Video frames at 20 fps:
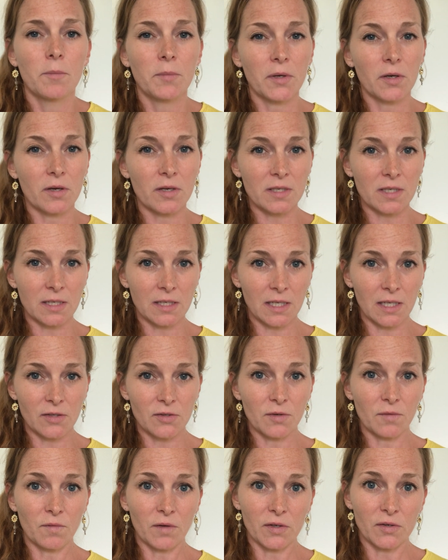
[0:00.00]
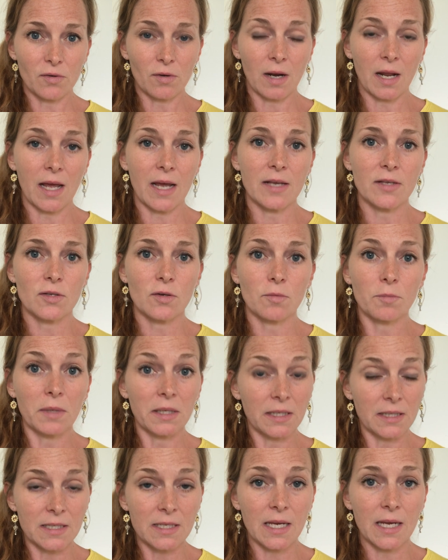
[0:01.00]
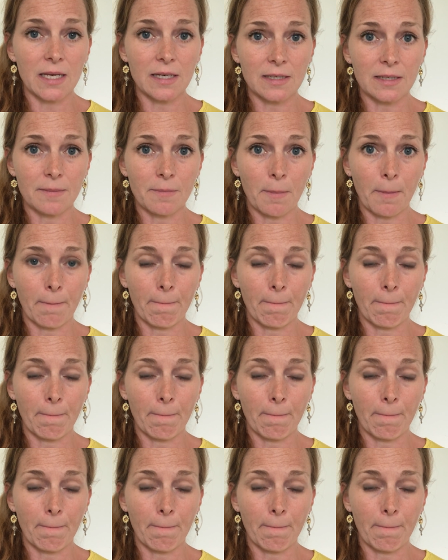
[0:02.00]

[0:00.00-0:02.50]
because I need to visualize or meditate.